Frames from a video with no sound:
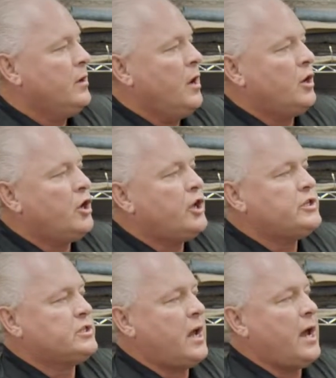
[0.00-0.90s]
A good
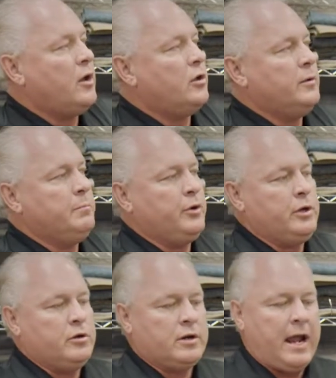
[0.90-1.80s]
style in
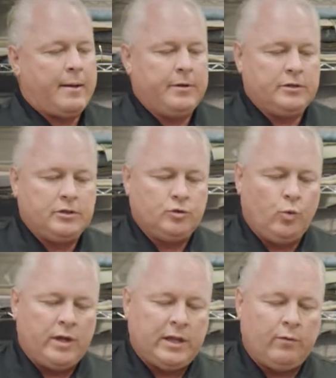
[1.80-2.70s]
building your cabinets is
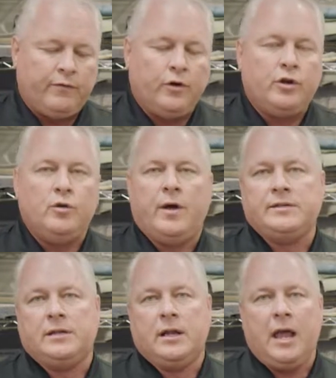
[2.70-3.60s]
what they refer to
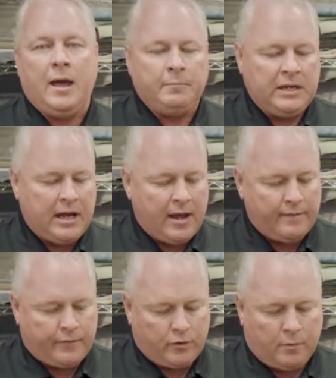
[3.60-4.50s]
as an
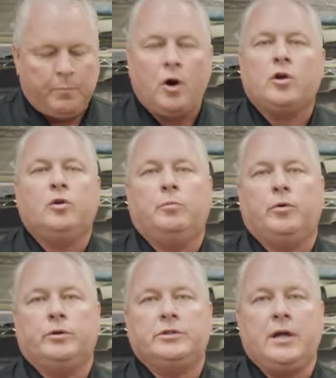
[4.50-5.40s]
MDF or a particle
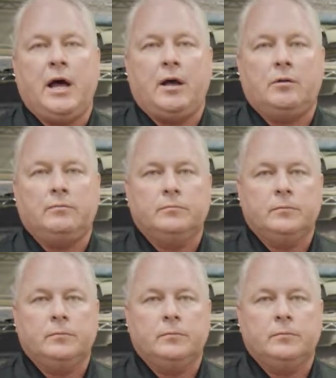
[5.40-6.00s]
board style.